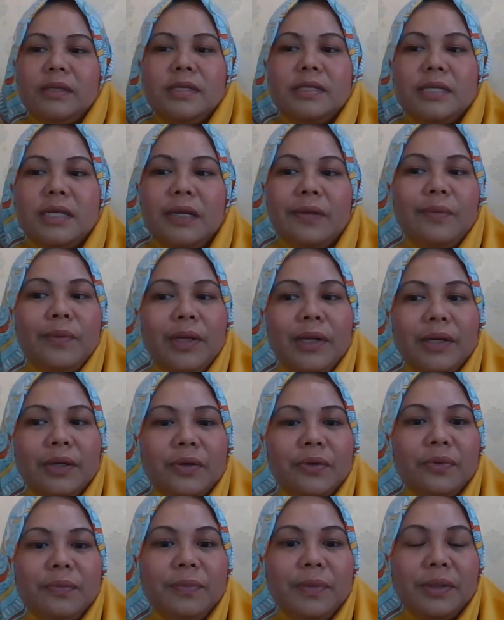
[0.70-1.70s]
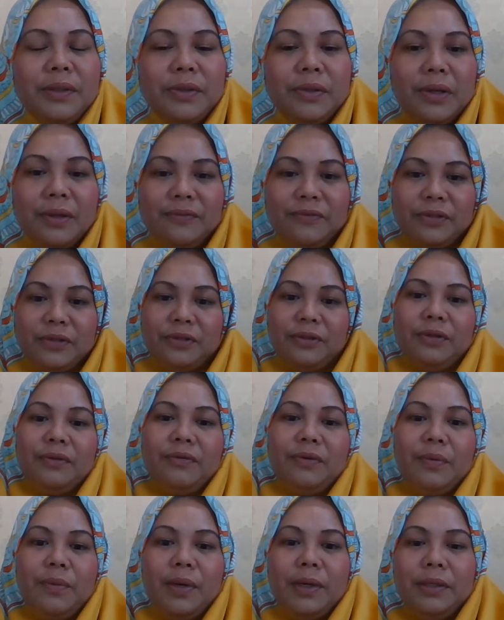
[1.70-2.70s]
Assalamu alaikum and good afternoon
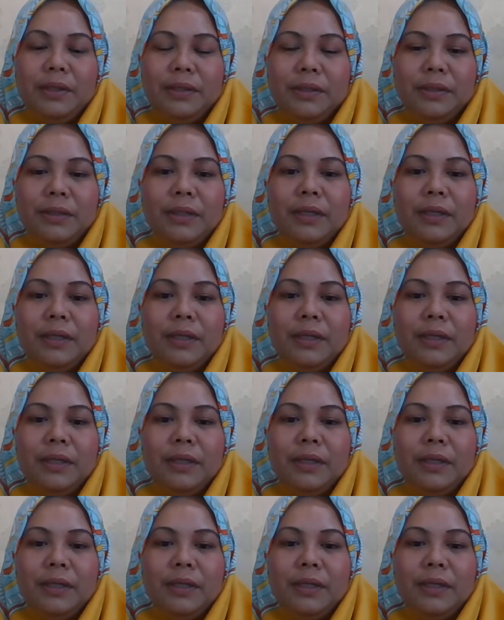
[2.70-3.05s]
everyone.